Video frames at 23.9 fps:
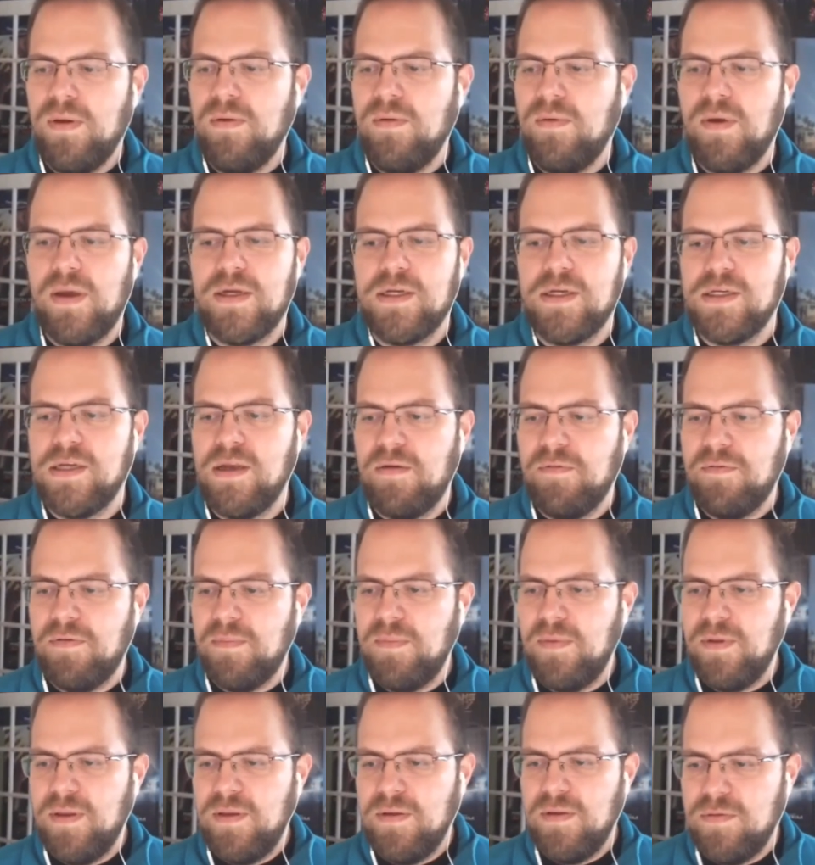from the YouTube
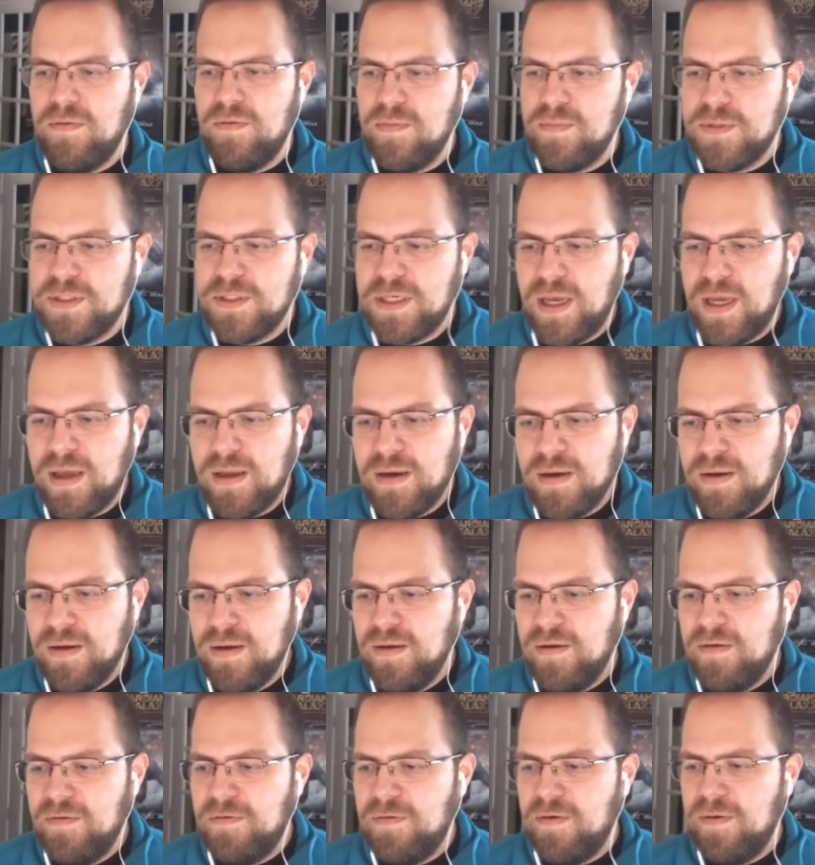chat from
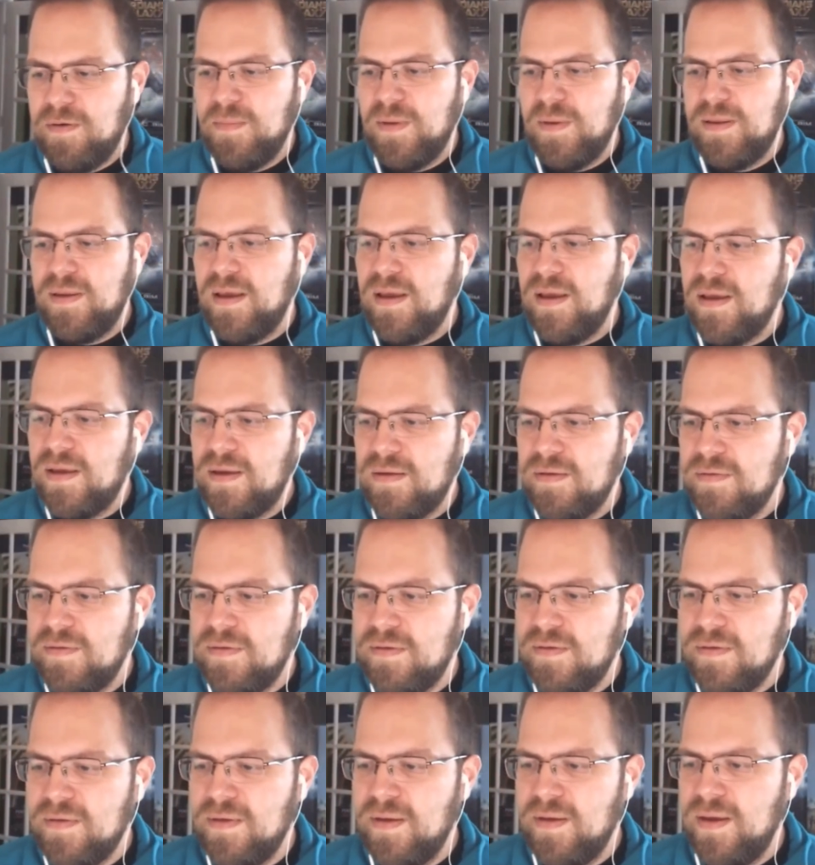Mateus. I
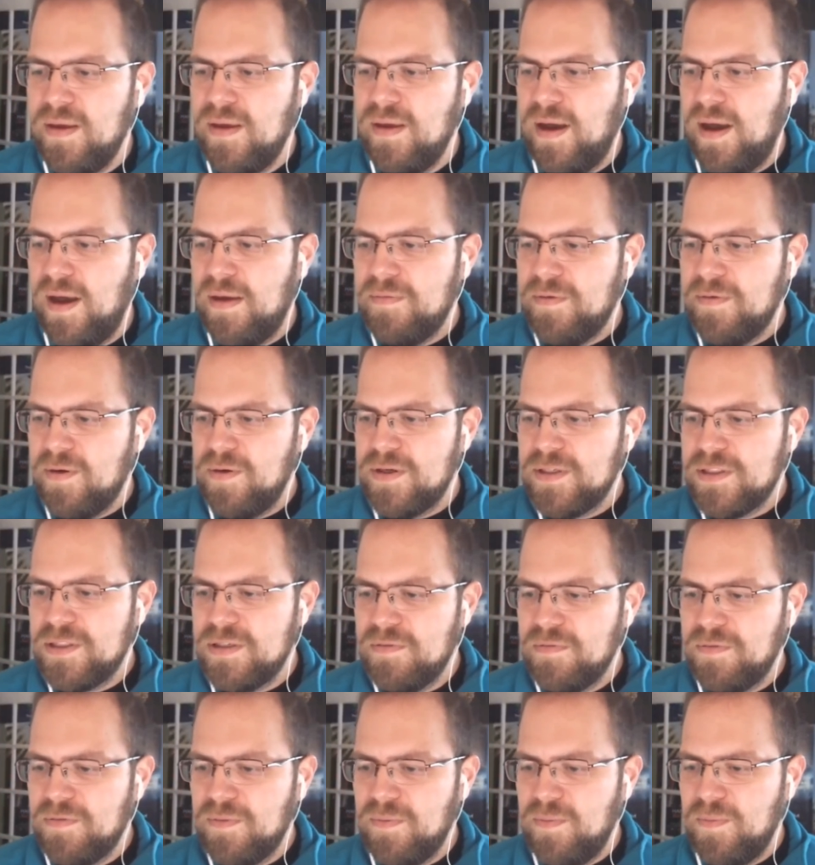have a question for
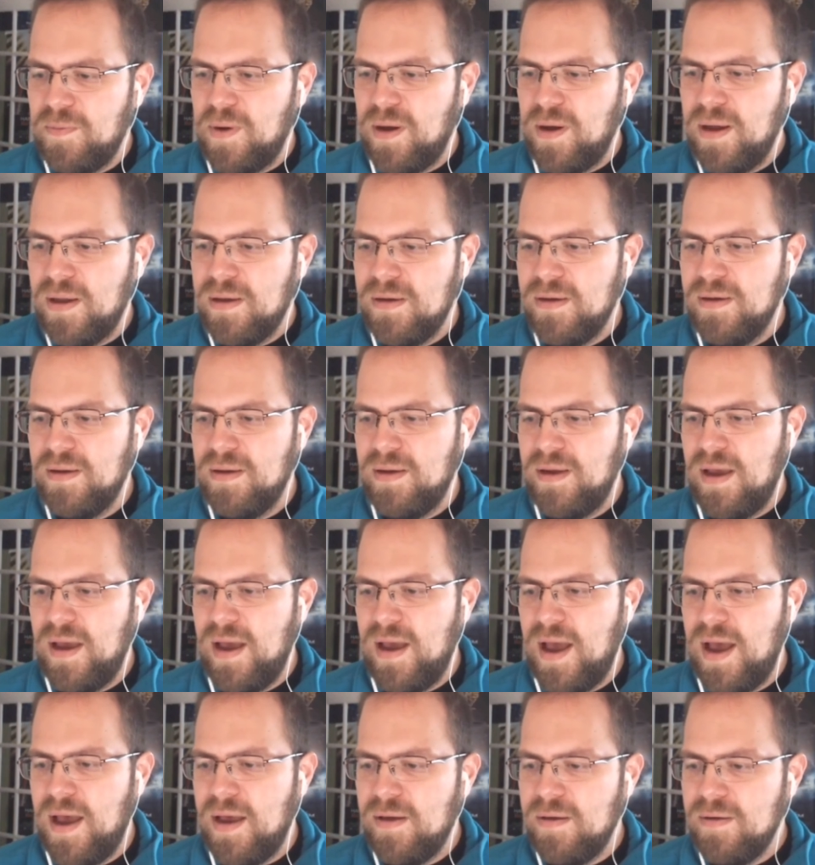Juan. How do
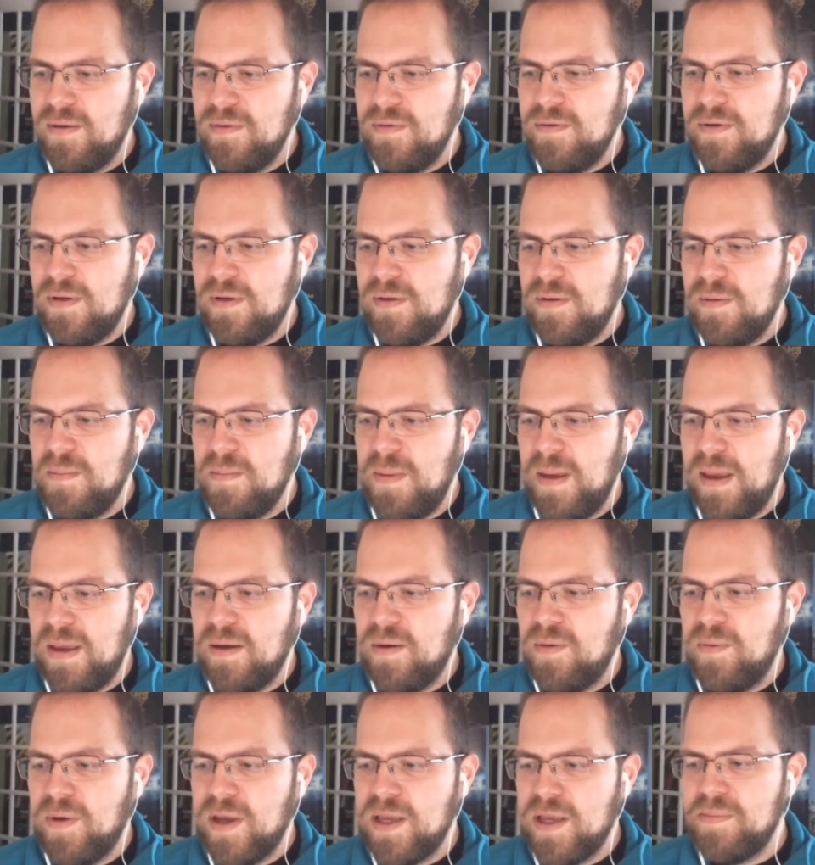you make weight
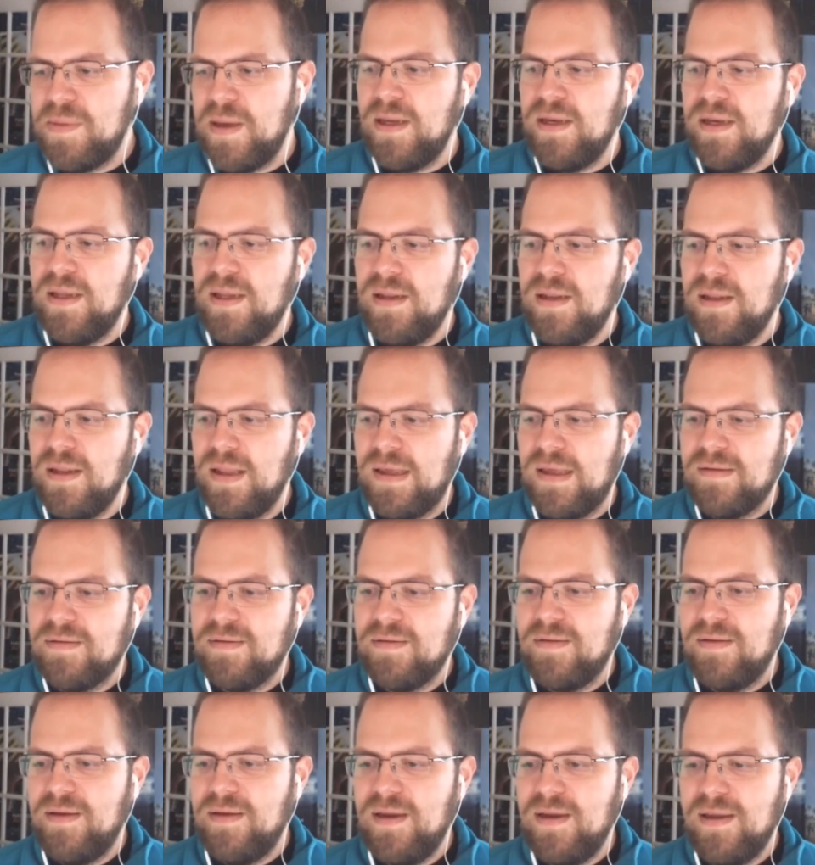painting less
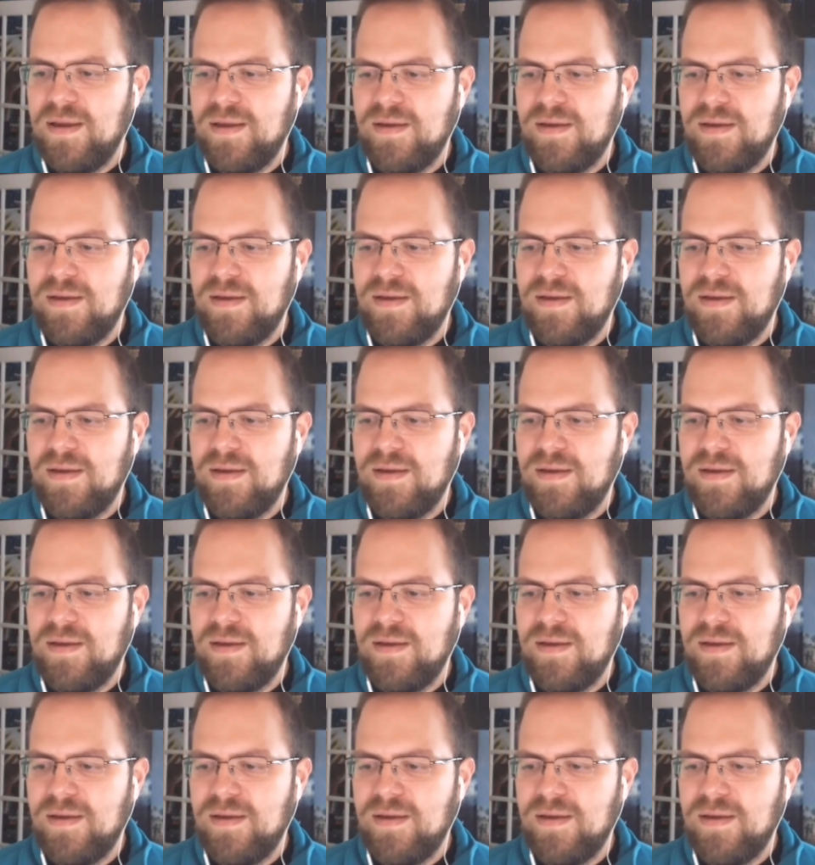tedious?